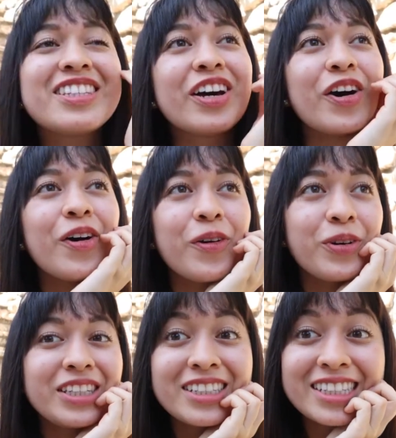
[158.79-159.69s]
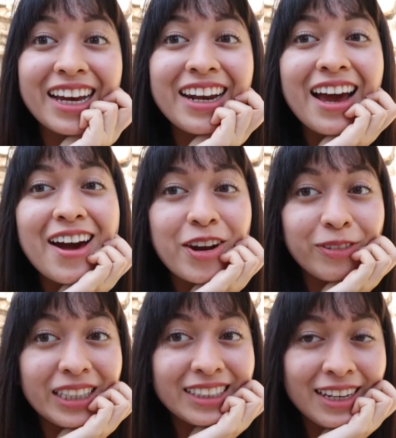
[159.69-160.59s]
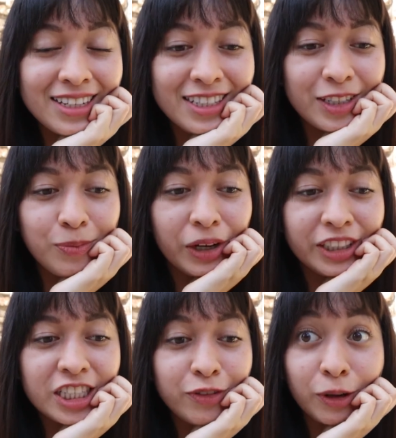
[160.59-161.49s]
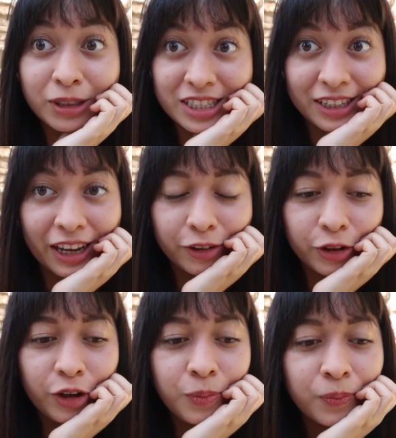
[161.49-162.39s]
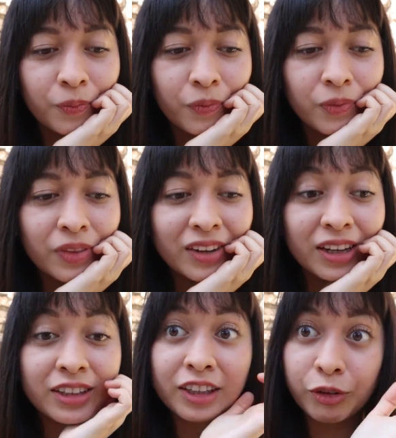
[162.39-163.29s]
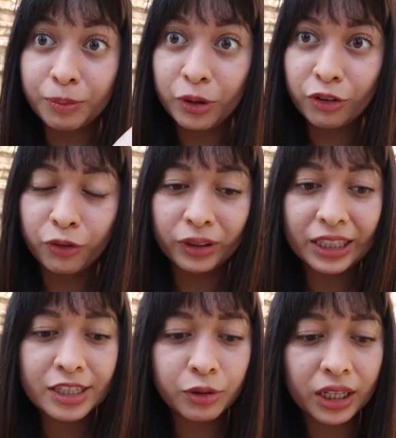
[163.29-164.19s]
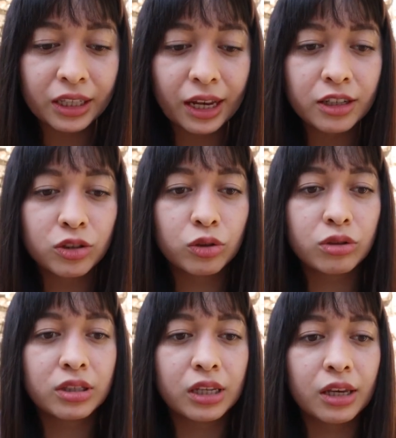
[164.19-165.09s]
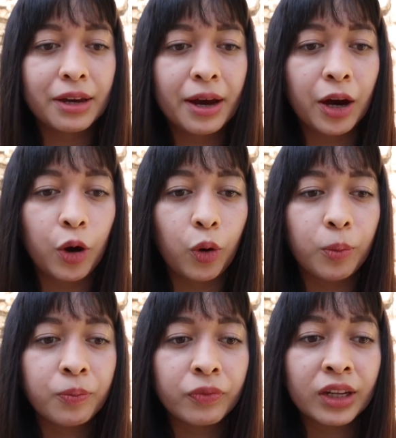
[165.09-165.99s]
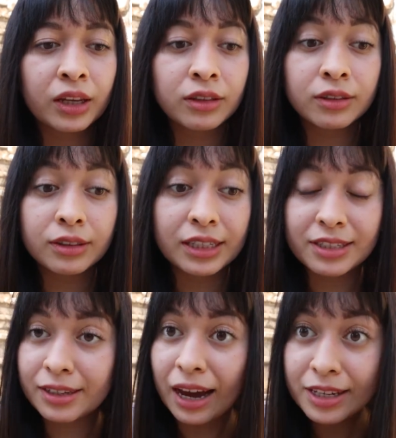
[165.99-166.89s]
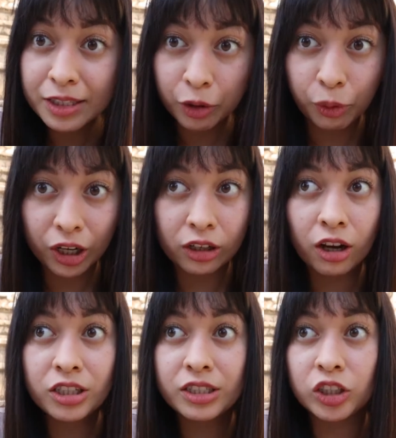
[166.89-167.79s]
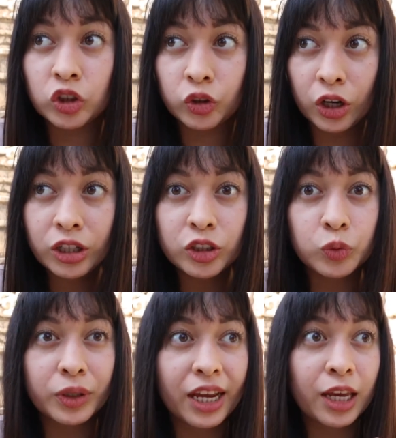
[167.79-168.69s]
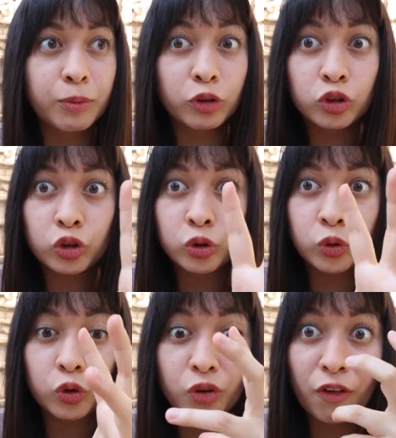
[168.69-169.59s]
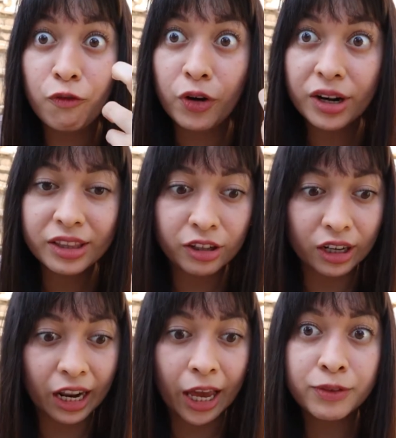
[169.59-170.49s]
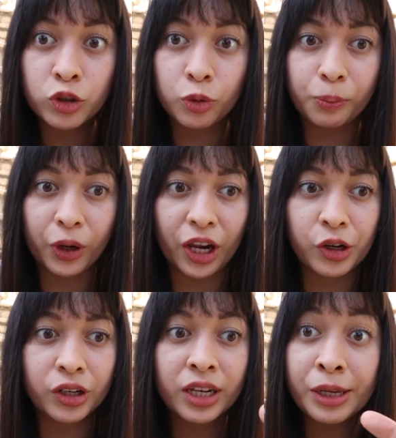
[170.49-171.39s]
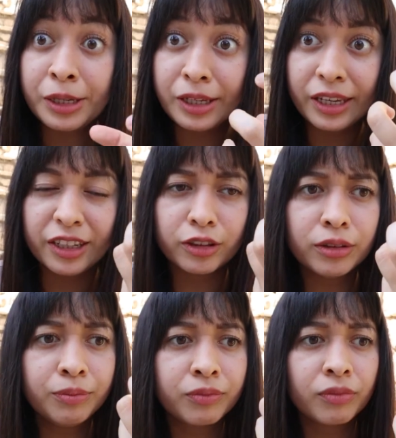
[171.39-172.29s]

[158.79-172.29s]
So we just got out of the testimonies from the Cenáculo. They were beautiful. It's really nice to see how these guys that were lost in drugs were able to revert their lives through prayer, heal,